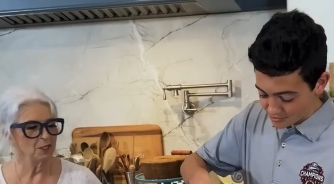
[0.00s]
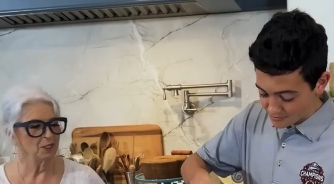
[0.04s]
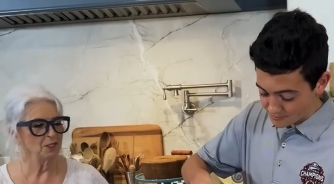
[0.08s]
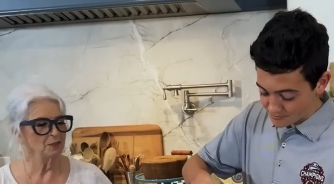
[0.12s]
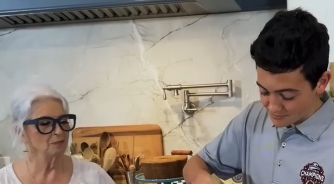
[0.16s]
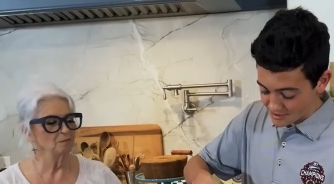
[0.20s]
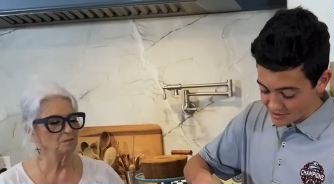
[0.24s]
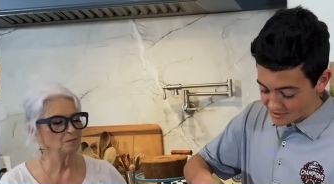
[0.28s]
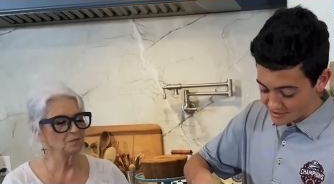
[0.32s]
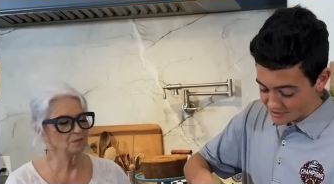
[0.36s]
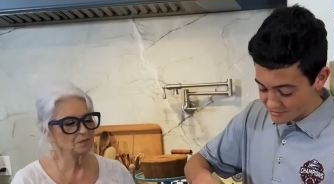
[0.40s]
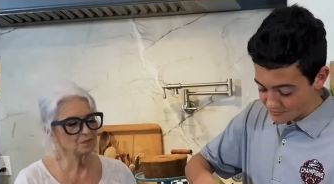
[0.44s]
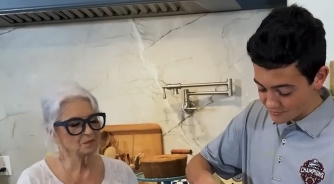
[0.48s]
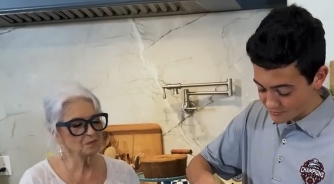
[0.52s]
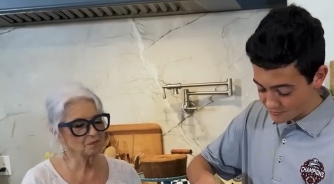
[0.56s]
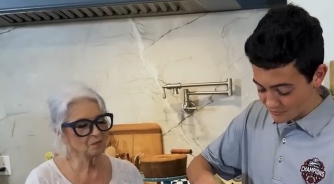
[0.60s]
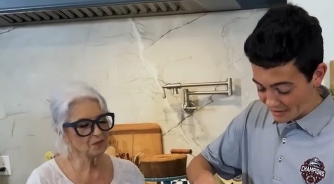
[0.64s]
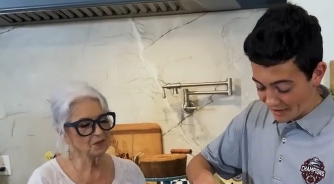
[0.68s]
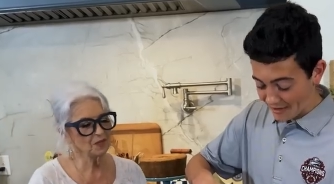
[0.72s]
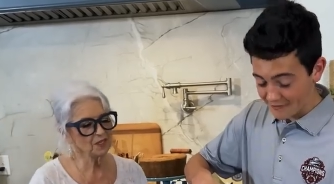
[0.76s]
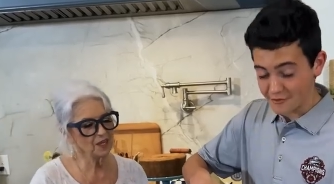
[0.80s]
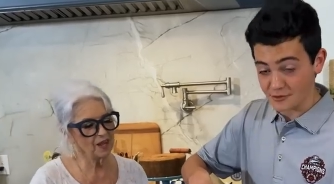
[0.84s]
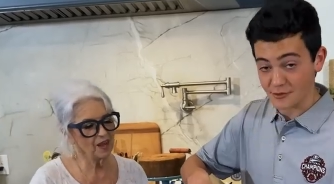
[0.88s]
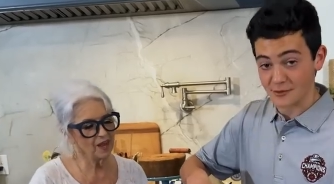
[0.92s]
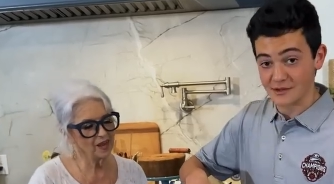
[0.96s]
Speaker 1: a minute,
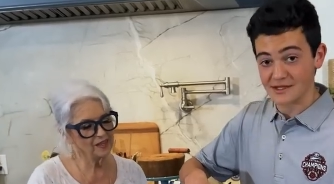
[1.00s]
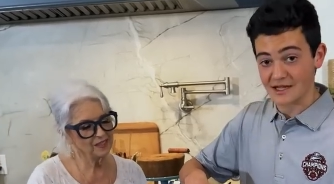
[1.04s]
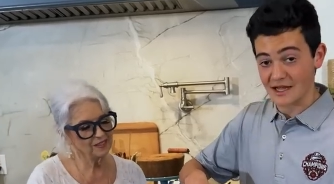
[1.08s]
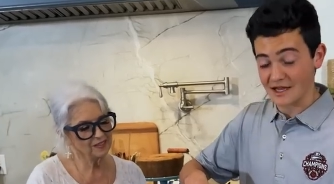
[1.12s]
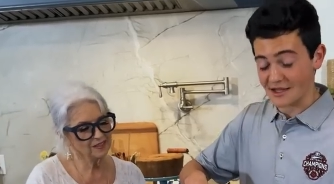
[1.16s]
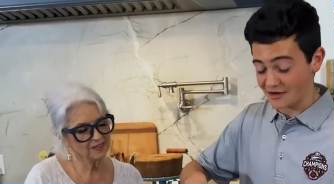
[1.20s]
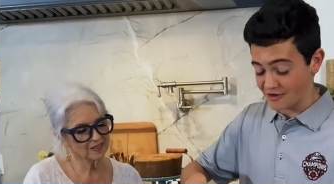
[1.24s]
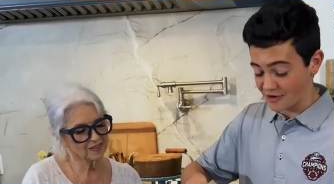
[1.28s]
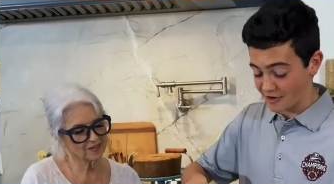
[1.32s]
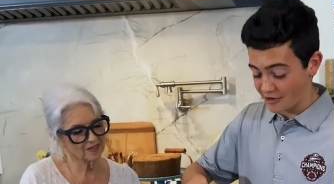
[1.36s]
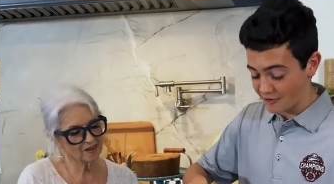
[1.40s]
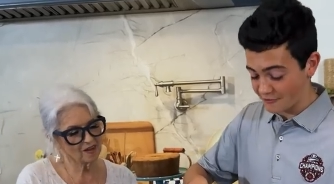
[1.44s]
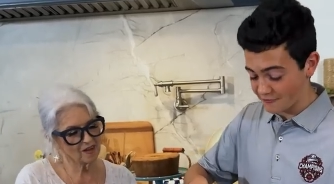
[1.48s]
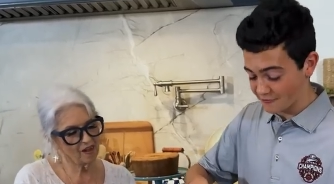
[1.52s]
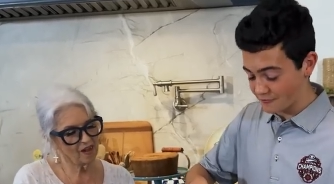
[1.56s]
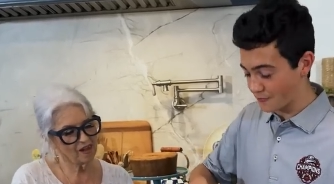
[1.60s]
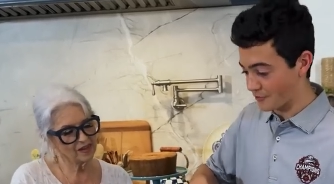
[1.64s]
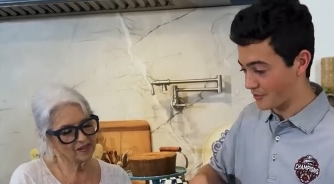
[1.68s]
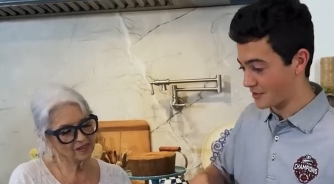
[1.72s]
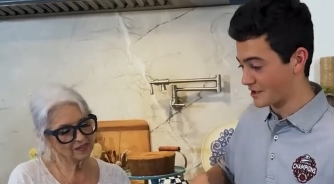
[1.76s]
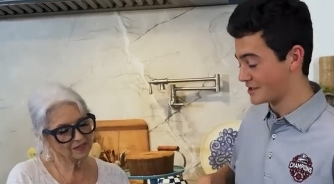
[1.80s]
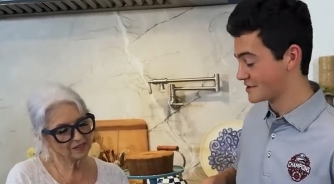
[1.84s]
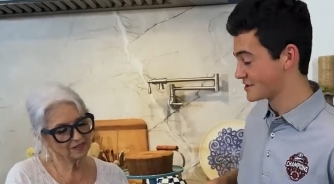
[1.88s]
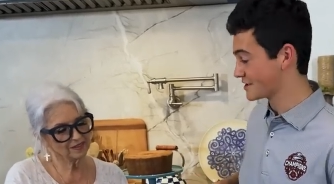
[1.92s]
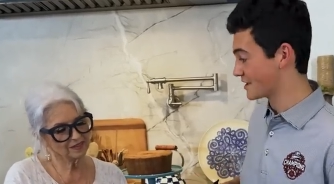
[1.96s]
after we take it off, we're
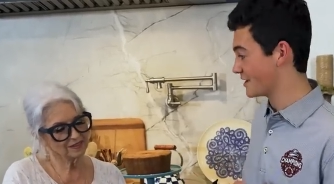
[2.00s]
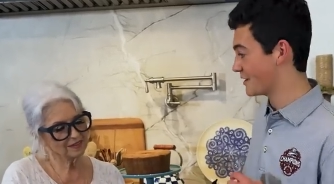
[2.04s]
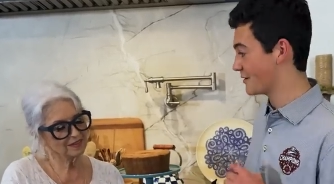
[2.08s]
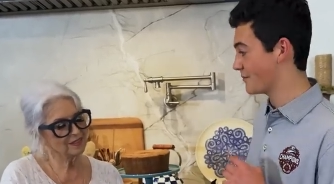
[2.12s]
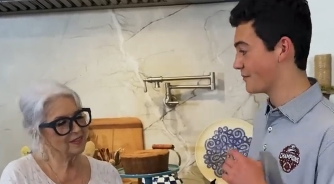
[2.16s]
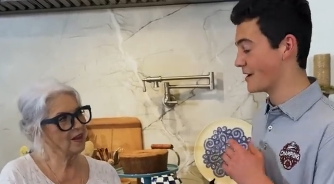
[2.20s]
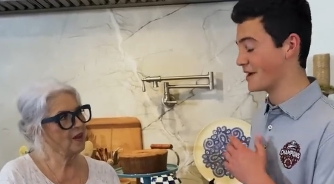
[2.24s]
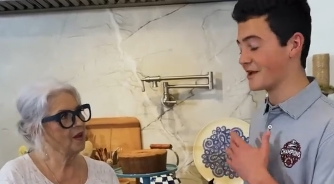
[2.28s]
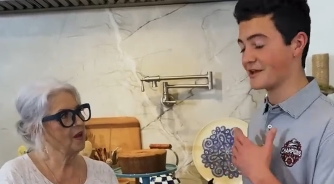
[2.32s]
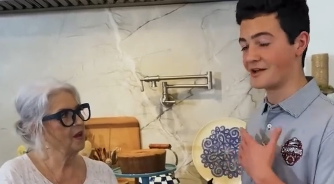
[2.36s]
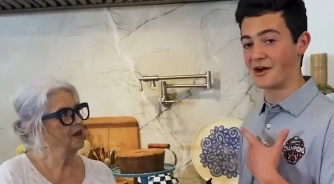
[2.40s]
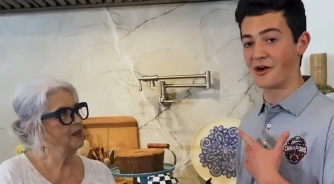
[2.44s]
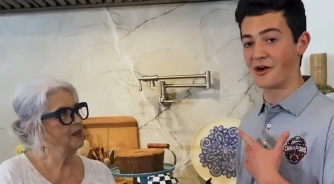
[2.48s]
each going to make